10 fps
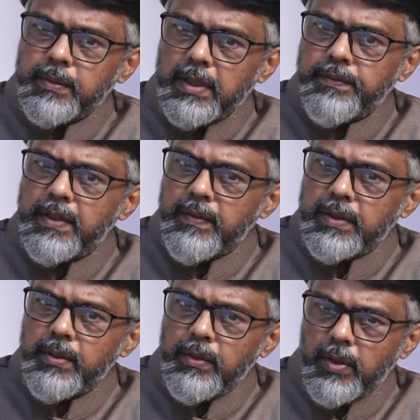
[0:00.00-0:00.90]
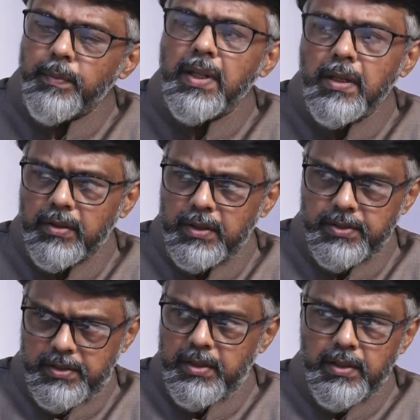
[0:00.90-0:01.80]
conferred with not many
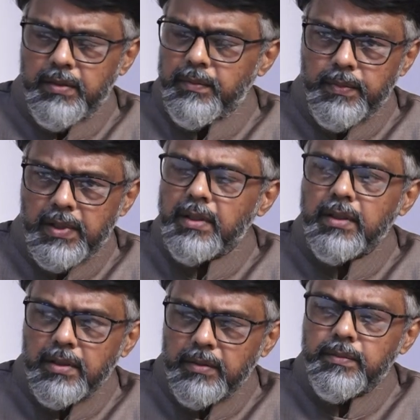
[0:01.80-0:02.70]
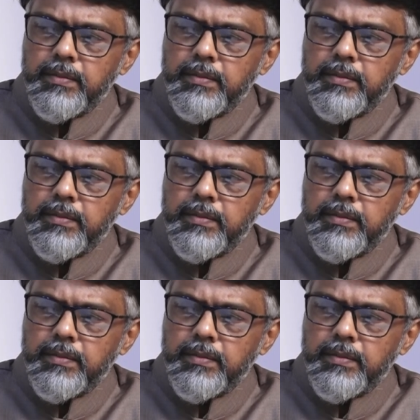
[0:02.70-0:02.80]
laurels, but